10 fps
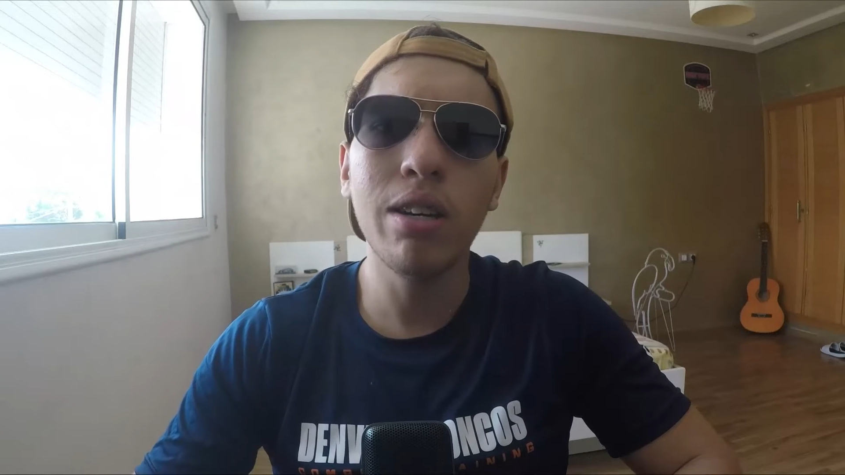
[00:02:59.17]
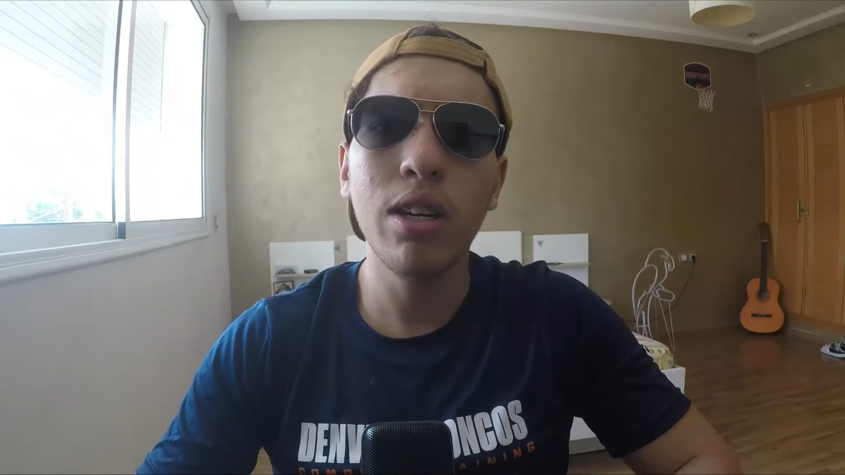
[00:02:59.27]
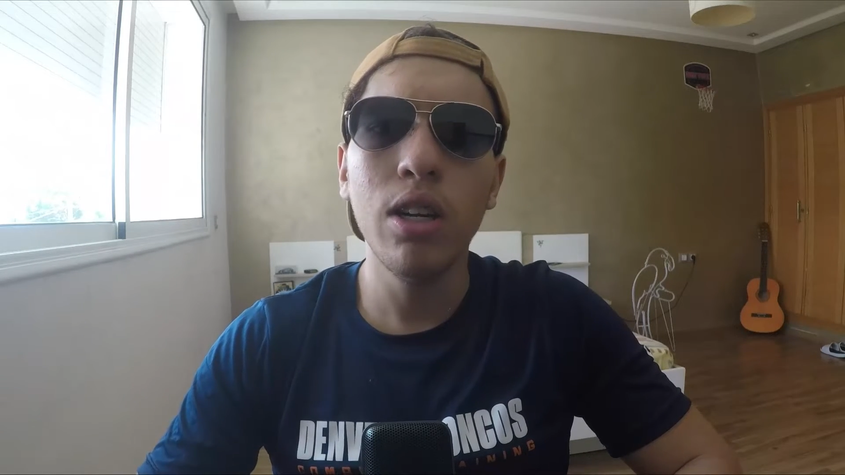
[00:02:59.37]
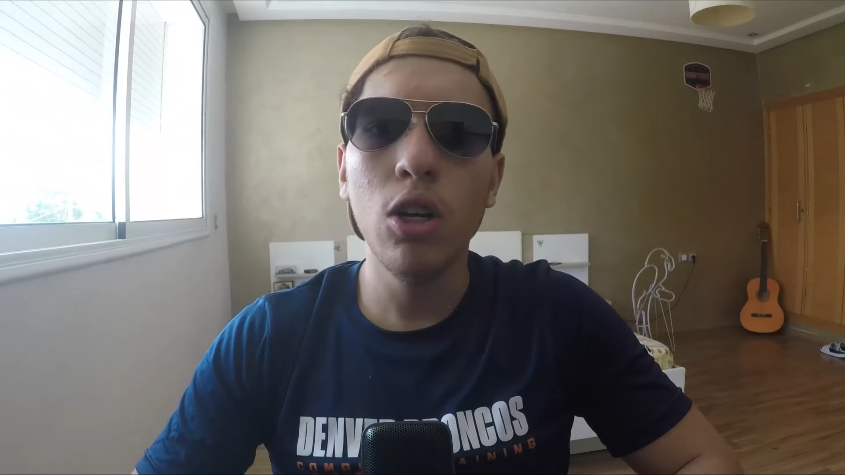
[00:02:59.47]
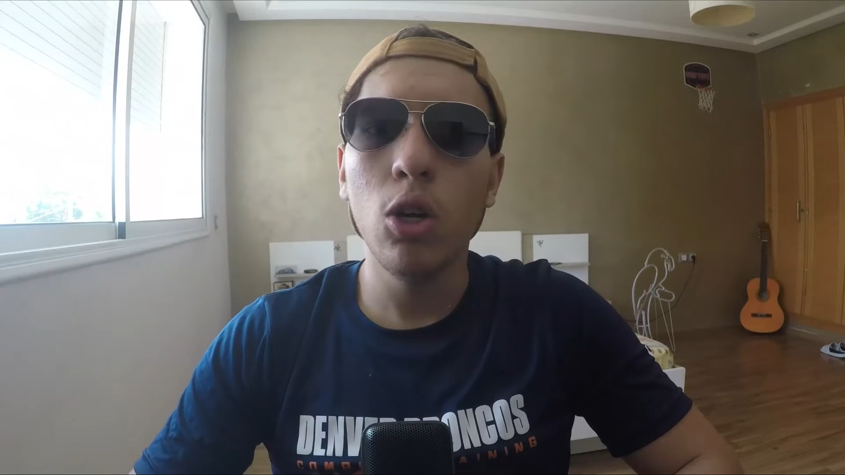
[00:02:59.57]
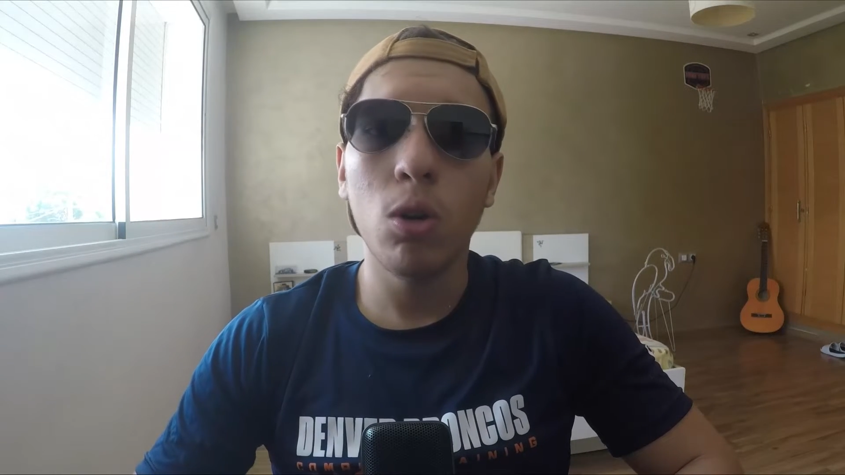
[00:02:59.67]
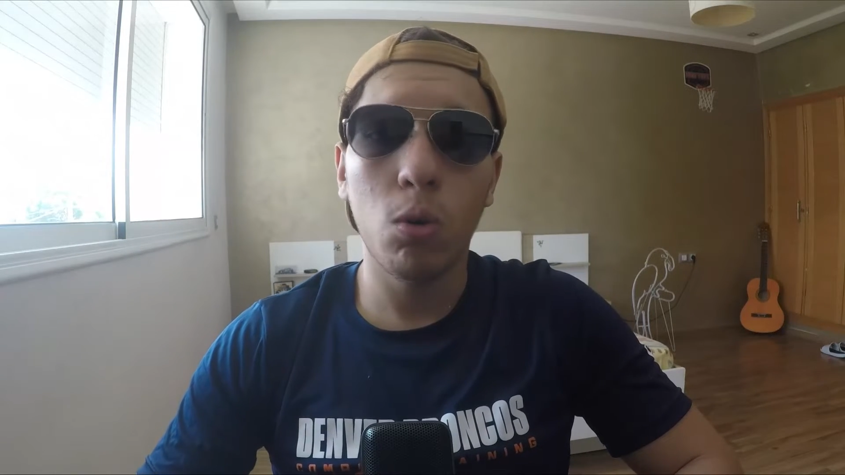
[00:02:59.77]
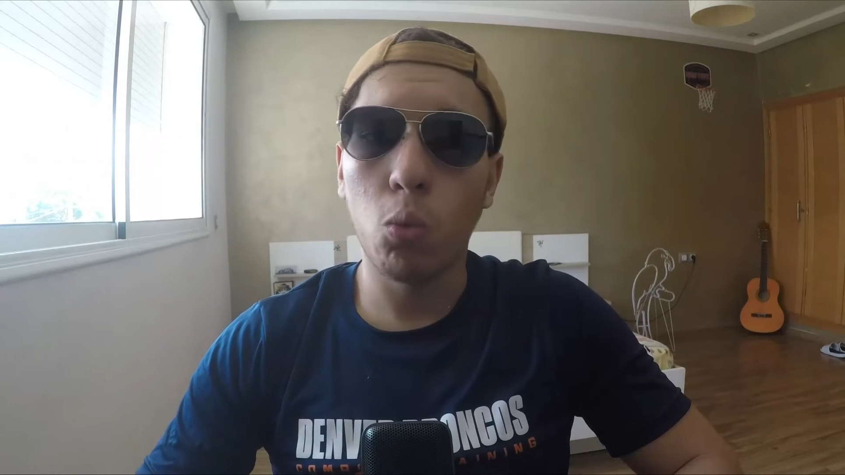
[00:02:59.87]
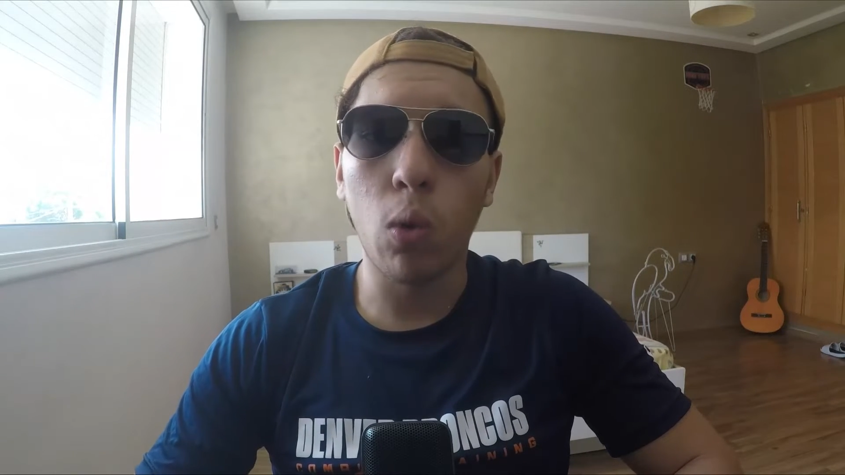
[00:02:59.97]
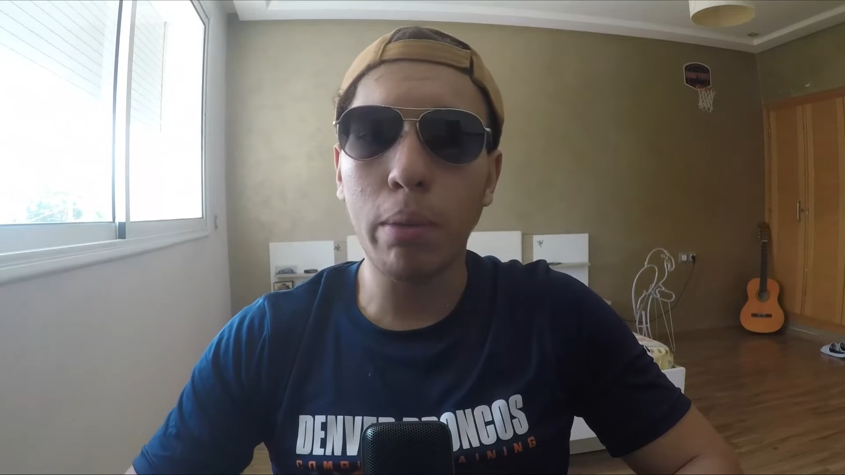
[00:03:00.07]

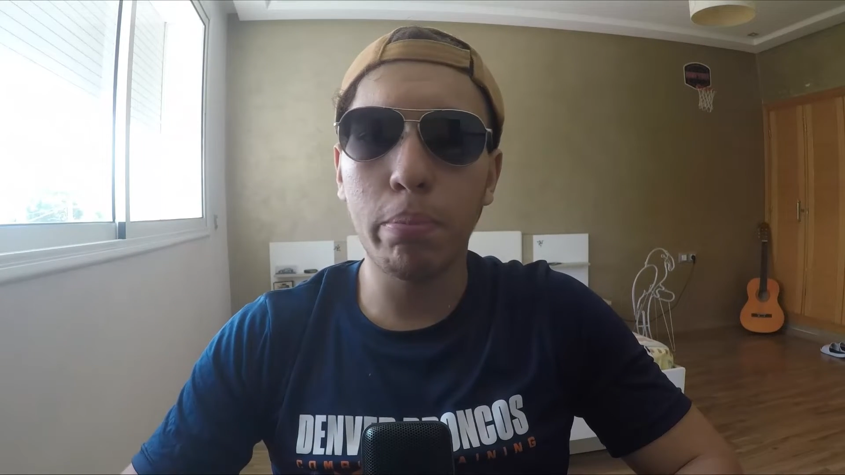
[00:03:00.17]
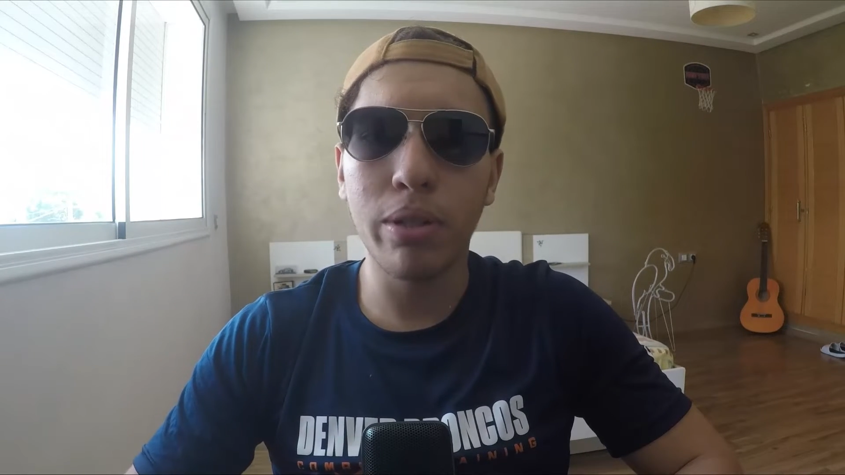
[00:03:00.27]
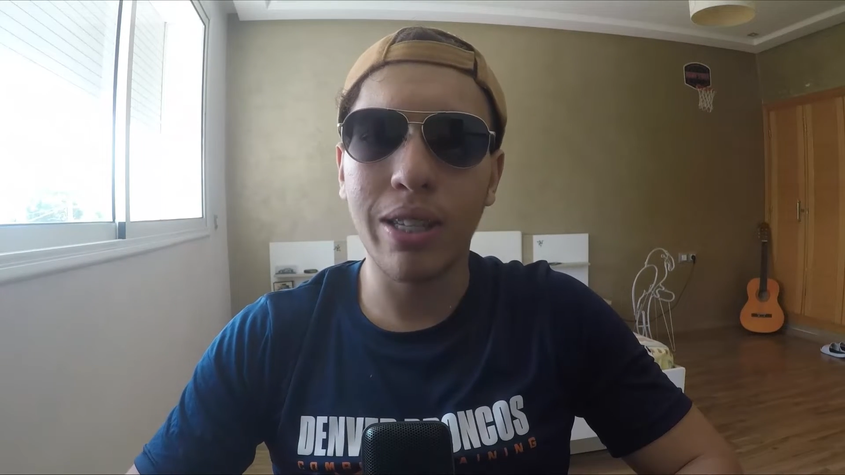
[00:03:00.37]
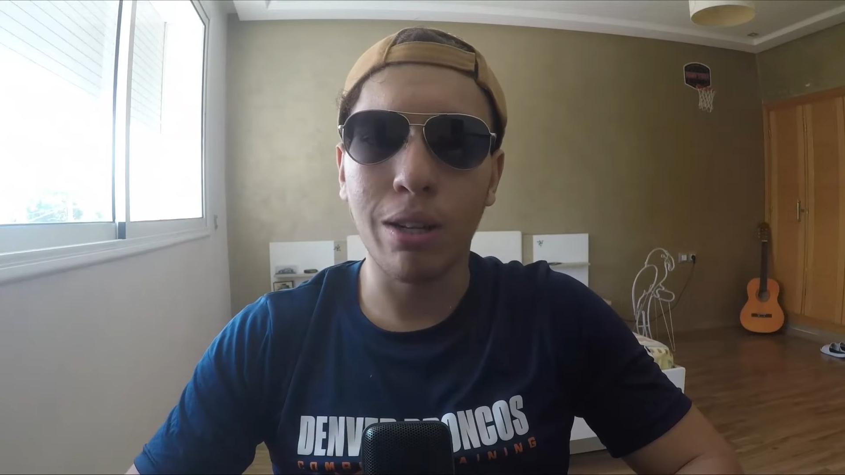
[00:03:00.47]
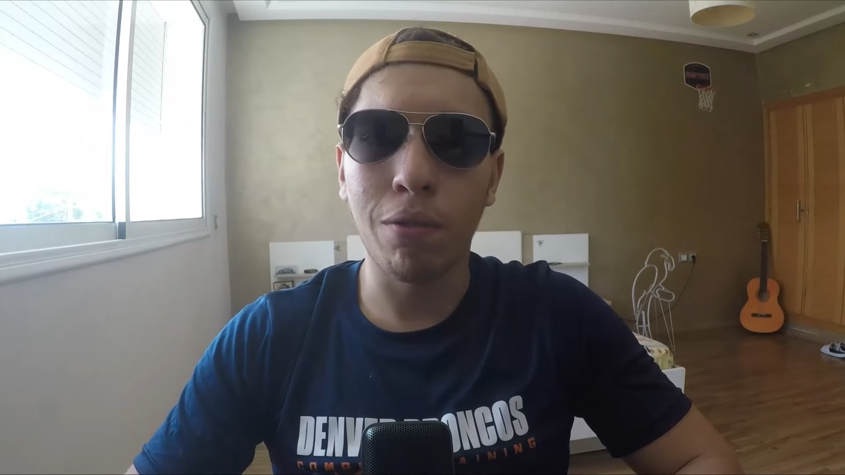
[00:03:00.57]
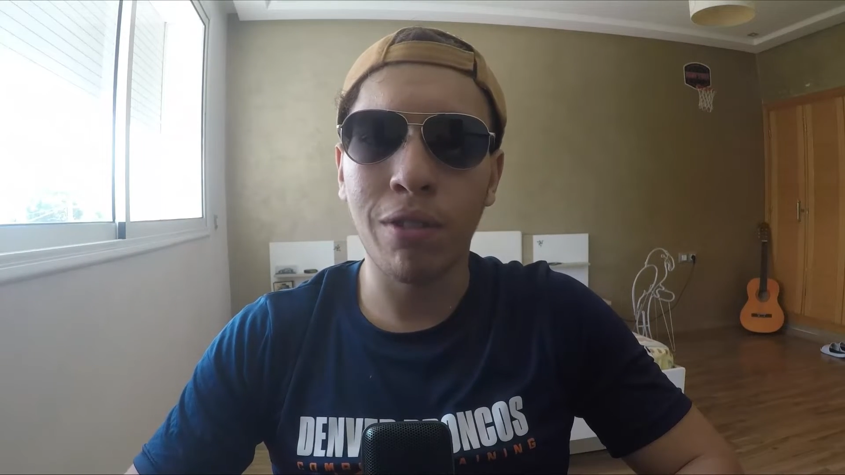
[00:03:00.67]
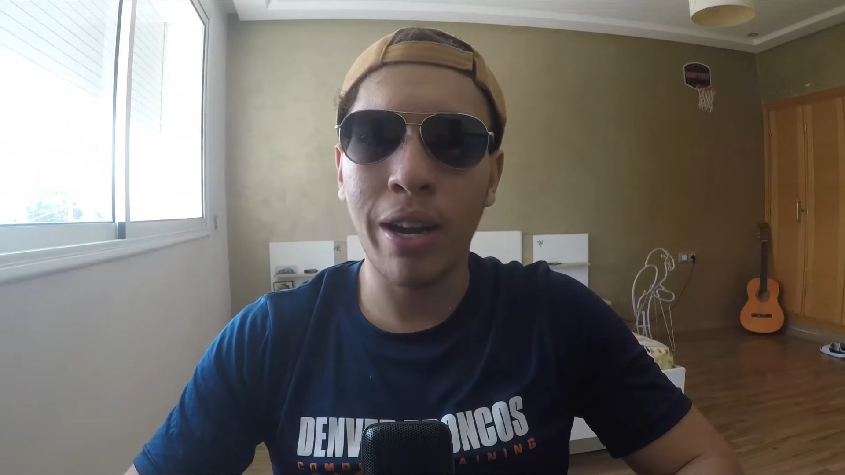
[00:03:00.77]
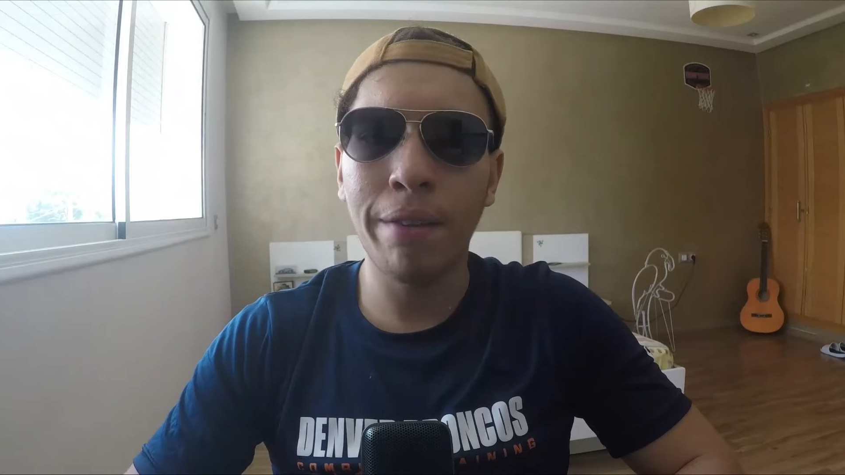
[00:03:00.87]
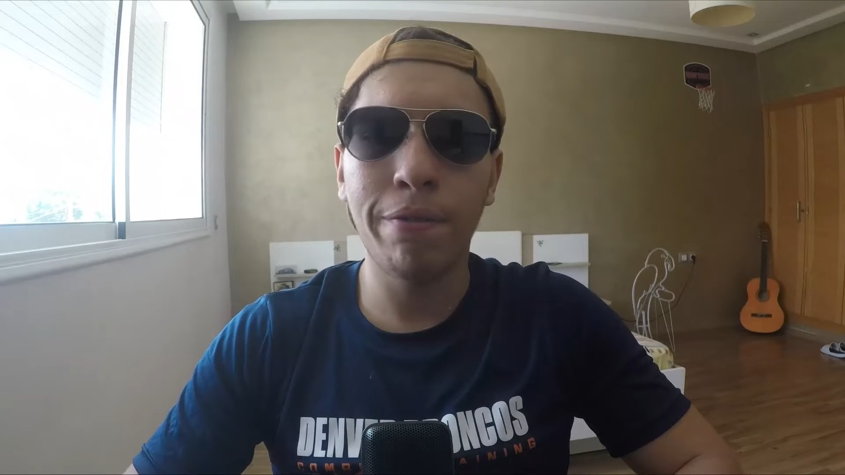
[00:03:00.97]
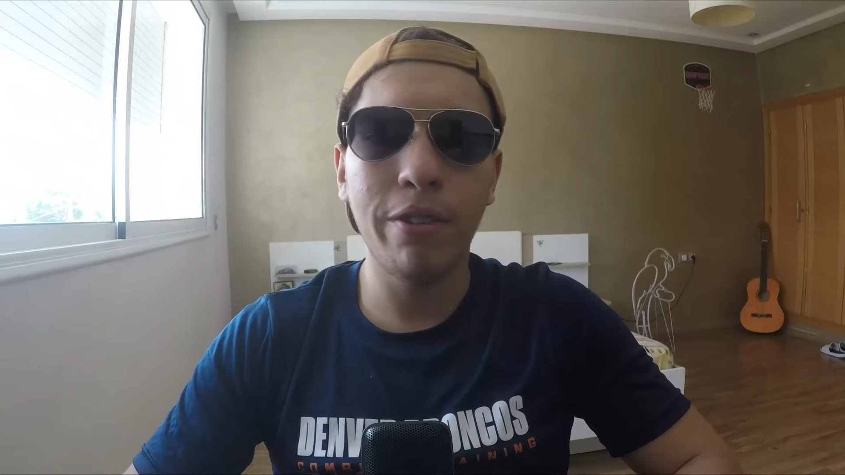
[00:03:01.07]
1% of life